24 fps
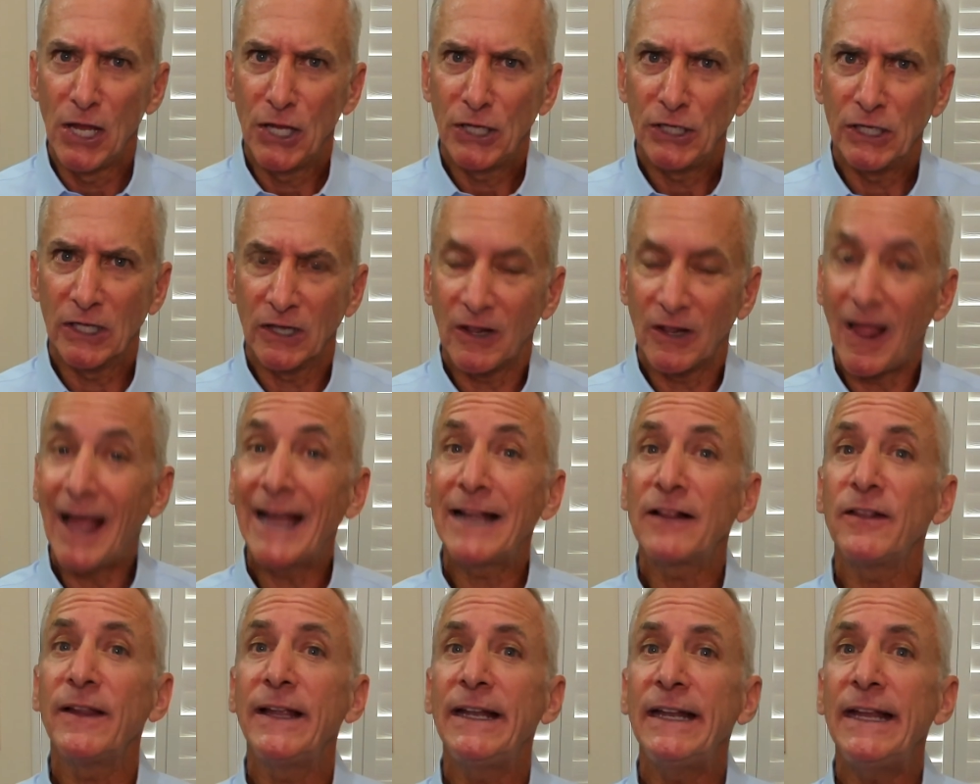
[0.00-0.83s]
You
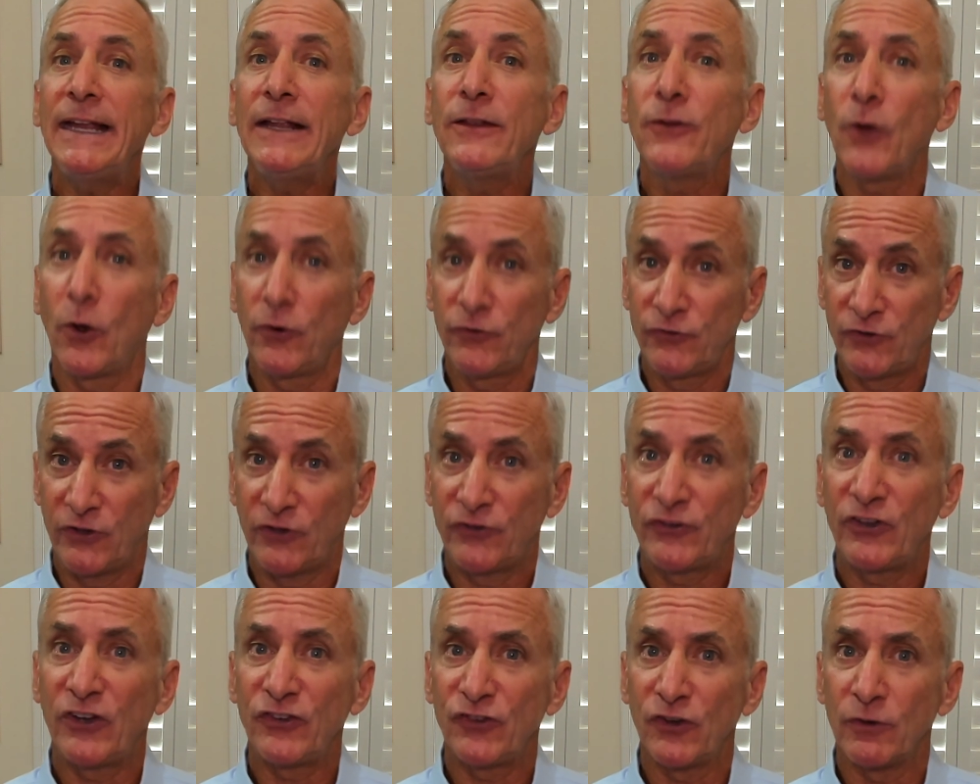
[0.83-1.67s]
likely need those
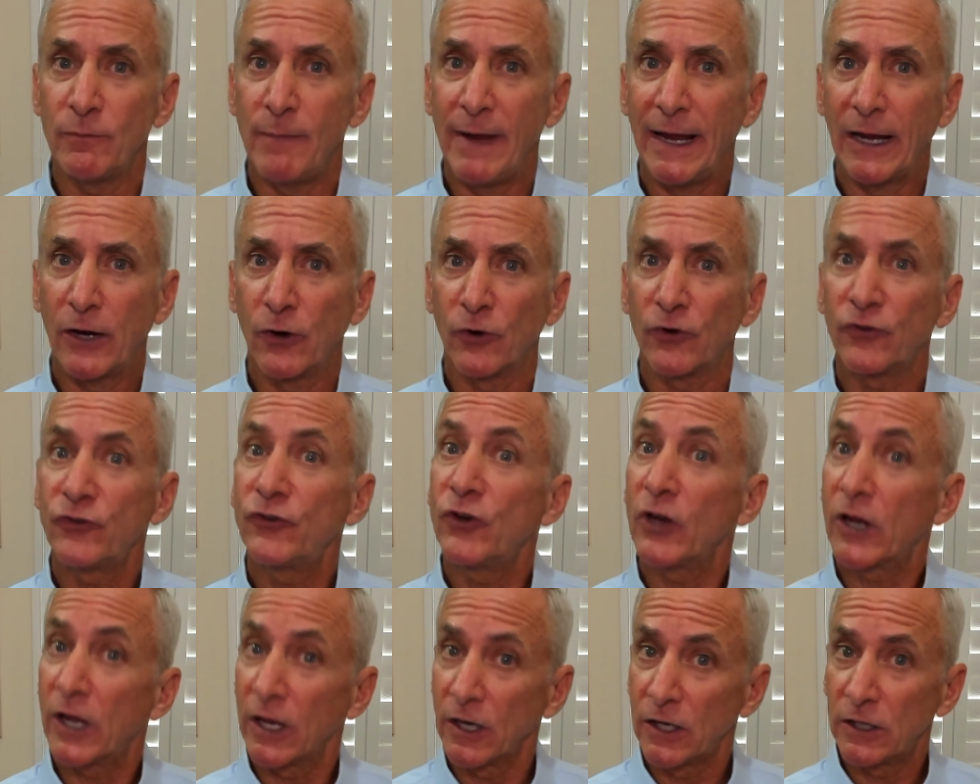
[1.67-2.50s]
decision makers to
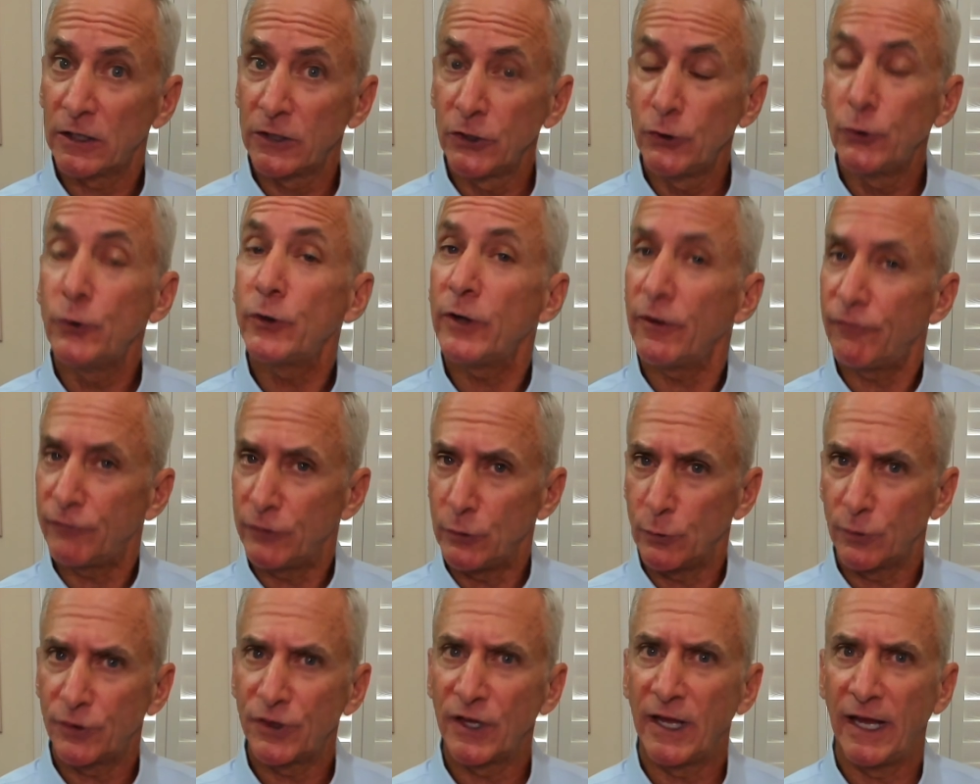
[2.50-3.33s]
conclude a
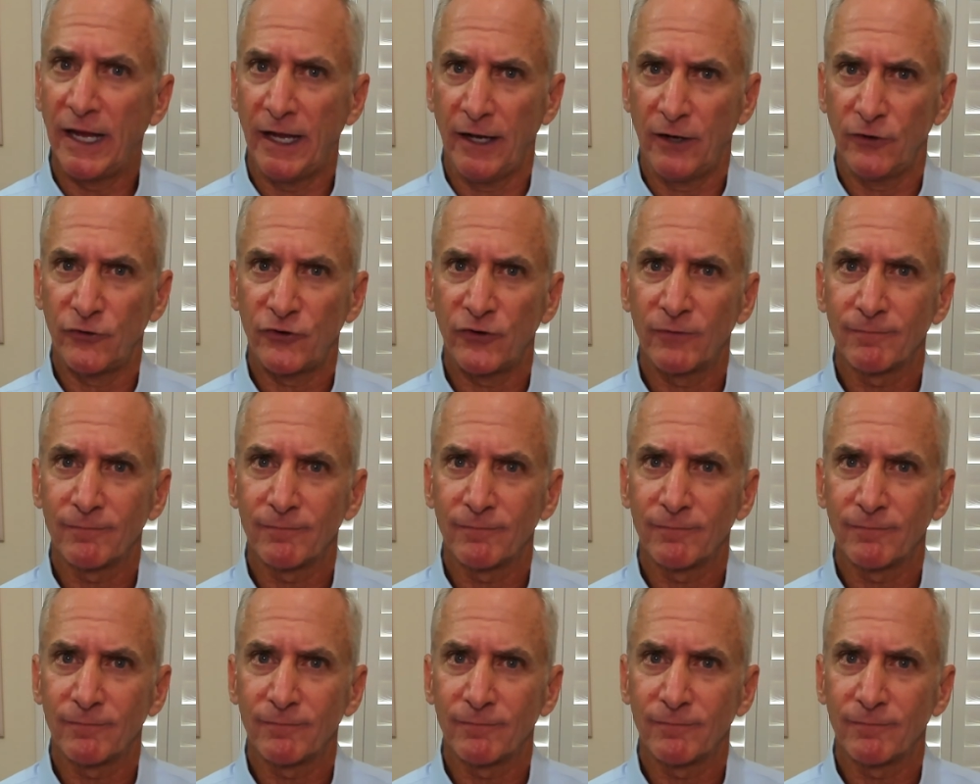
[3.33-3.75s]
few things.